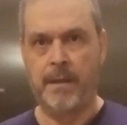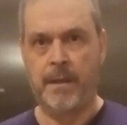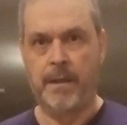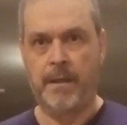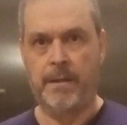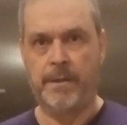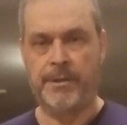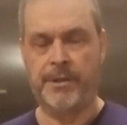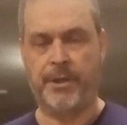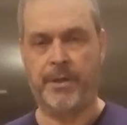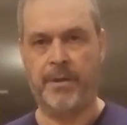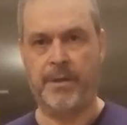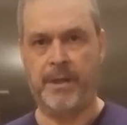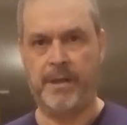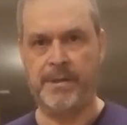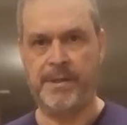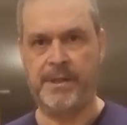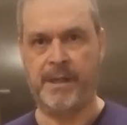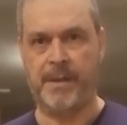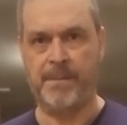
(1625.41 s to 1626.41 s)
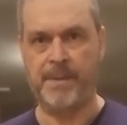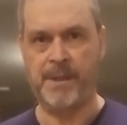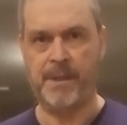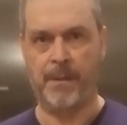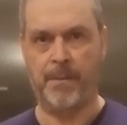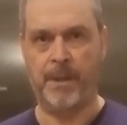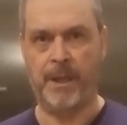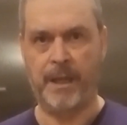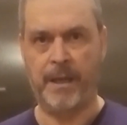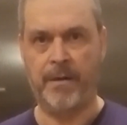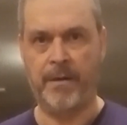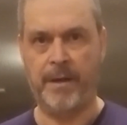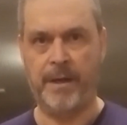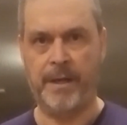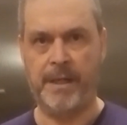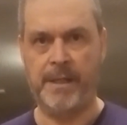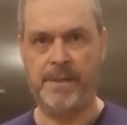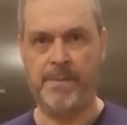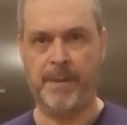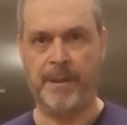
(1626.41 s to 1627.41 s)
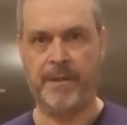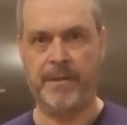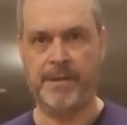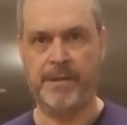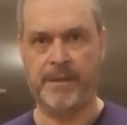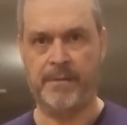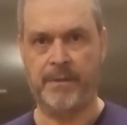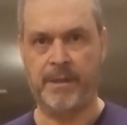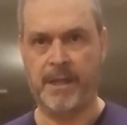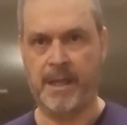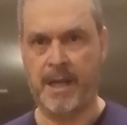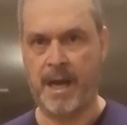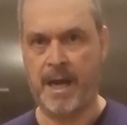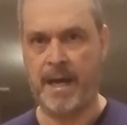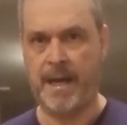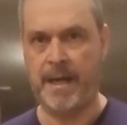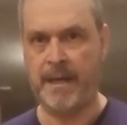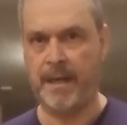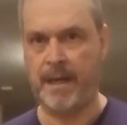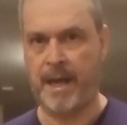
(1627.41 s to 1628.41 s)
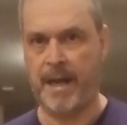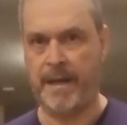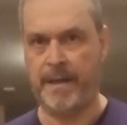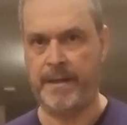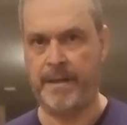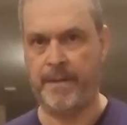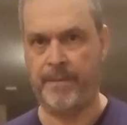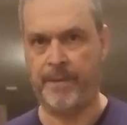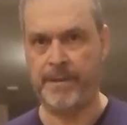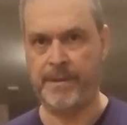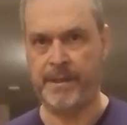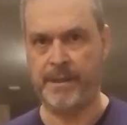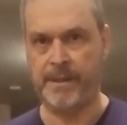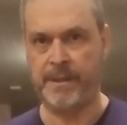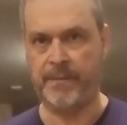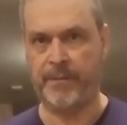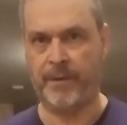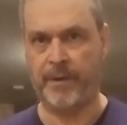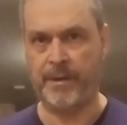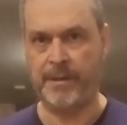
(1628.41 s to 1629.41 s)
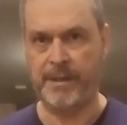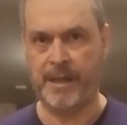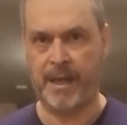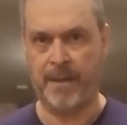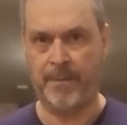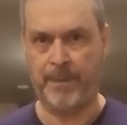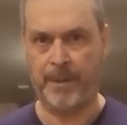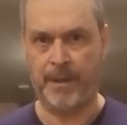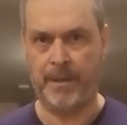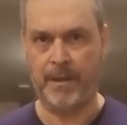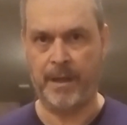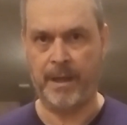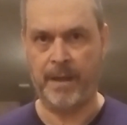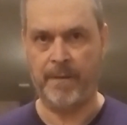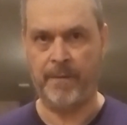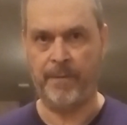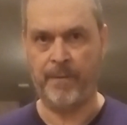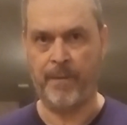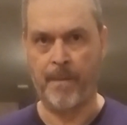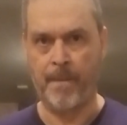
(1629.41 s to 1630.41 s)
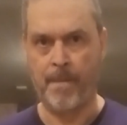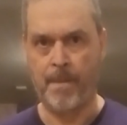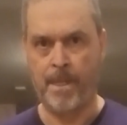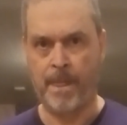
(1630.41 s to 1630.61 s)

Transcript: Sure, there's some similarities, but there's a lot of differences. For example, if